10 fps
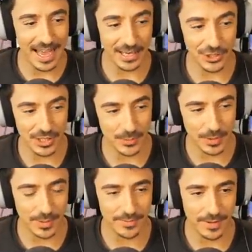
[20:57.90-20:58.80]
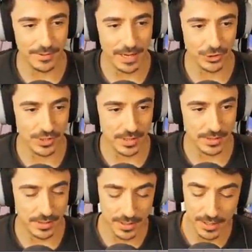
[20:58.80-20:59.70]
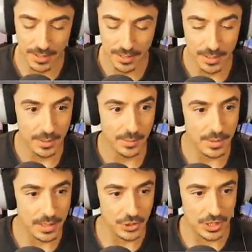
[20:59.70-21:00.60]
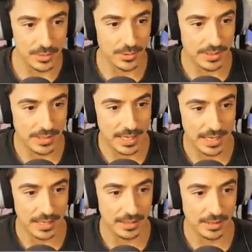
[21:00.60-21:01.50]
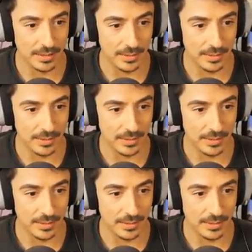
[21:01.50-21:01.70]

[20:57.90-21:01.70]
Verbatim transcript: and she's one of my favourite actresses because she was in